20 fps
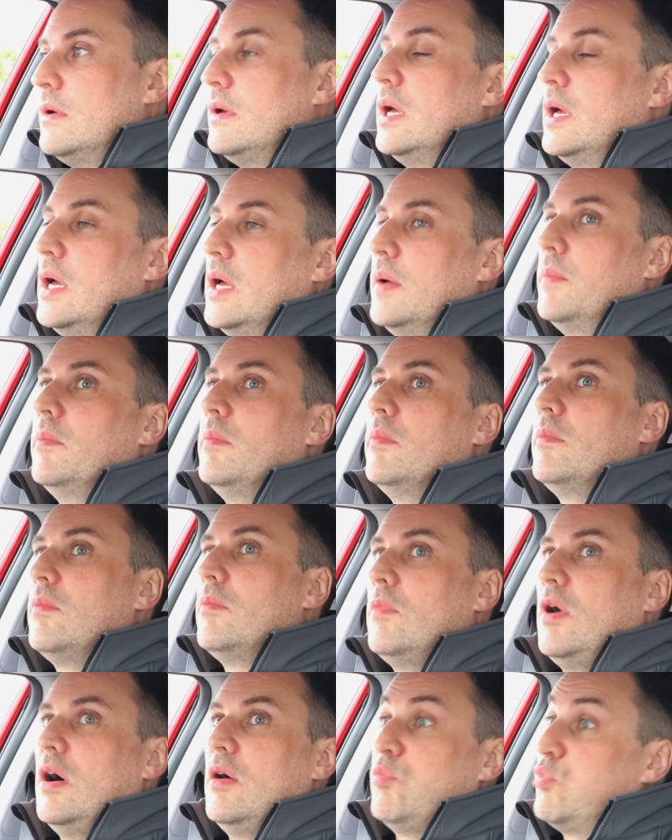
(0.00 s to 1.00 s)

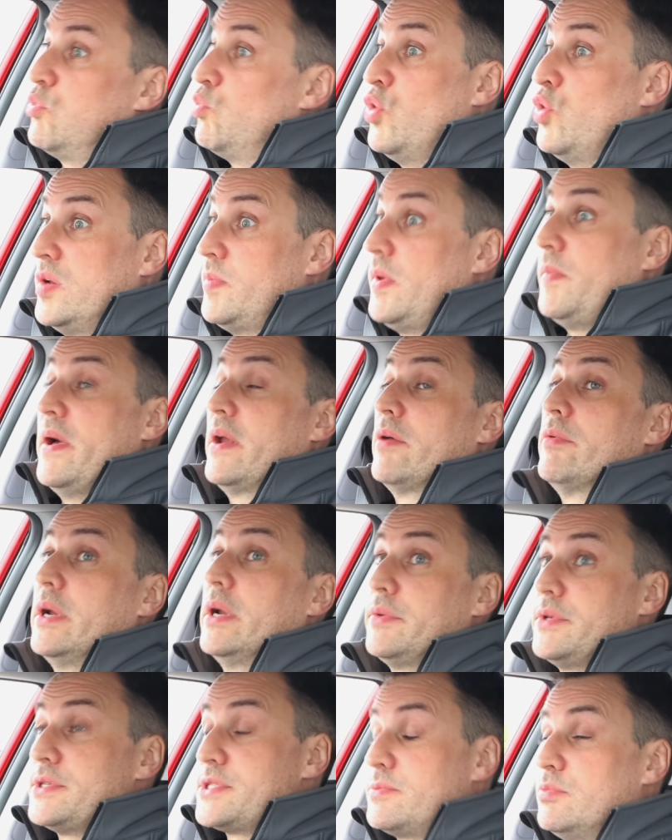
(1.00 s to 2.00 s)
Would it be better
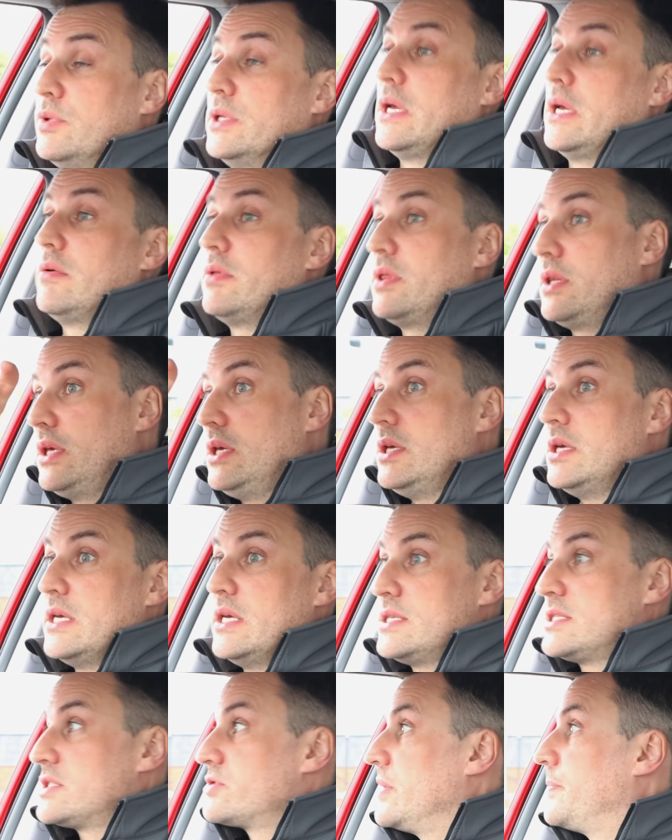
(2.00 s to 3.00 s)
without the
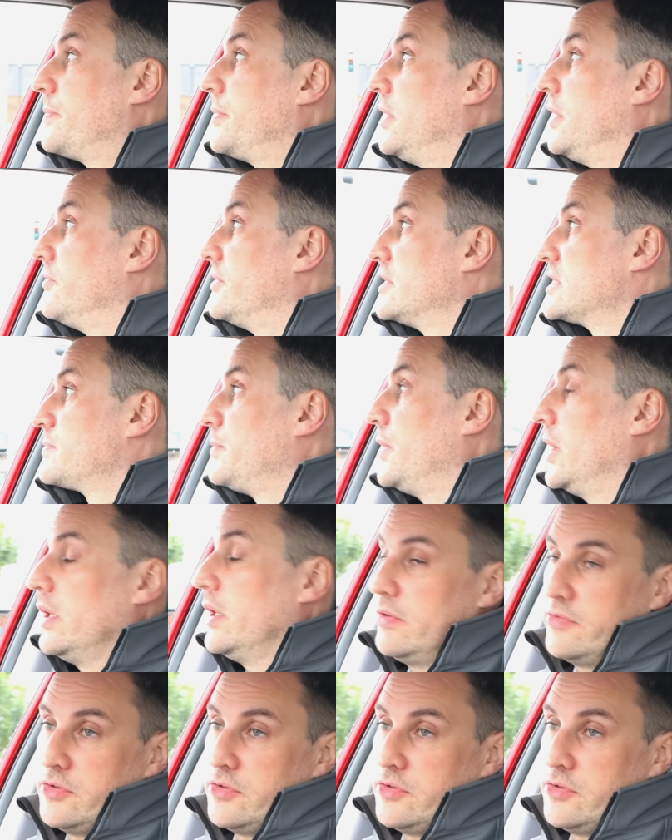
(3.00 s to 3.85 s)
strip of the spoiler?